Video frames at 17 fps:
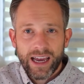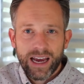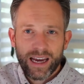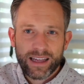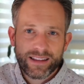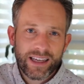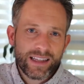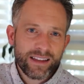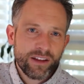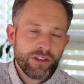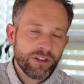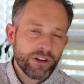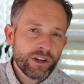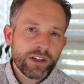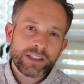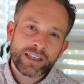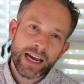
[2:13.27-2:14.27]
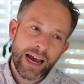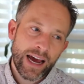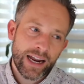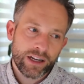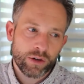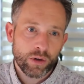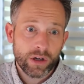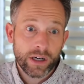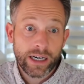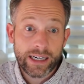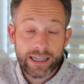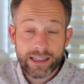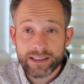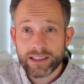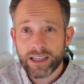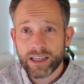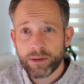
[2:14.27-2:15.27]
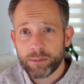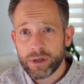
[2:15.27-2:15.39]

And then the third category is going to